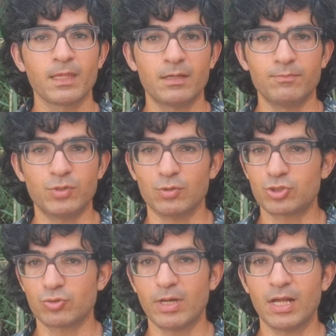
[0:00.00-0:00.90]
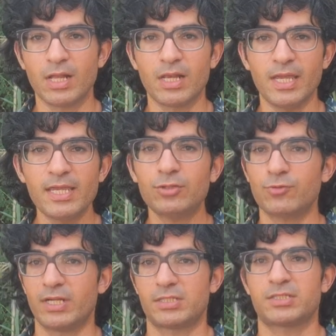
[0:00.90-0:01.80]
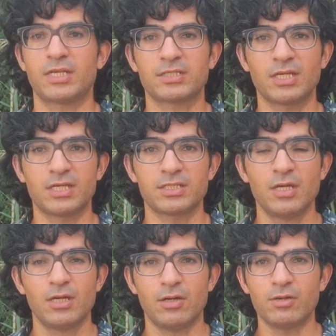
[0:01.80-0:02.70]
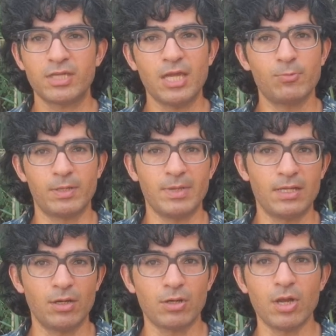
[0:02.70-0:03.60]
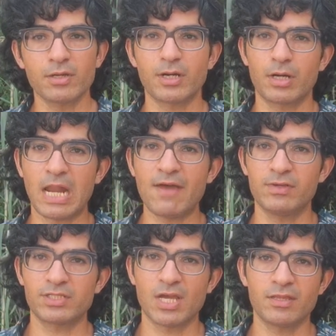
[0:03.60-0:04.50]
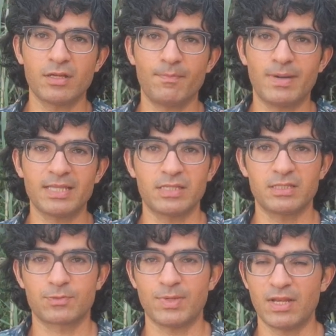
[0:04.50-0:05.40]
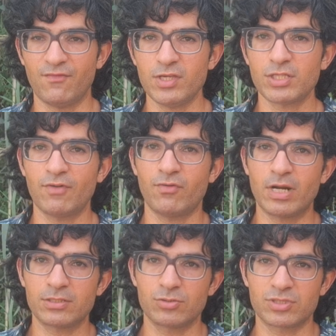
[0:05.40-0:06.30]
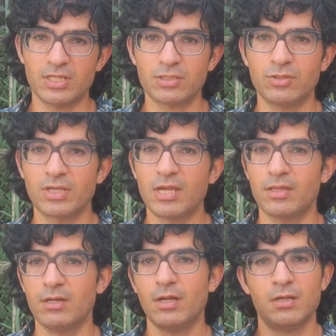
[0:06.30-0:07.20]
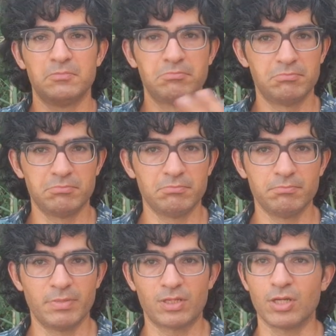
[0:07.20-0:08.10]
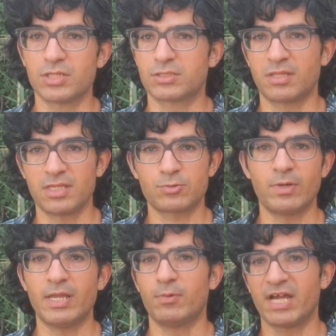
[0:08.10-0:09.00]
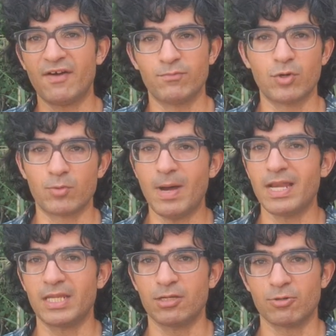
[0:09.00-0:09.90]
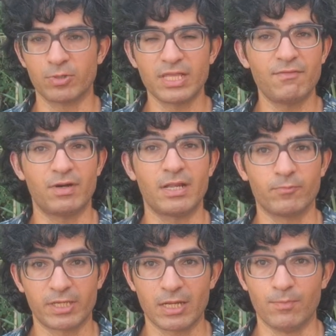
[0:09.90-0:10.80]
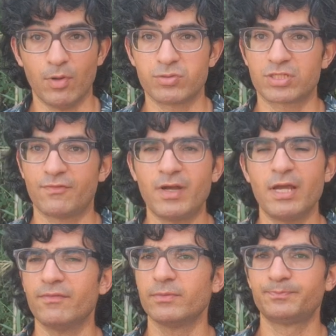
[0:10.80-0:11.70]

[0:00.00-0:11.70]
mutual interest, such as, okay, we may no longer love each other, but it is beneficial for us to stick together because this way we have more money or whatever, and we can both survive.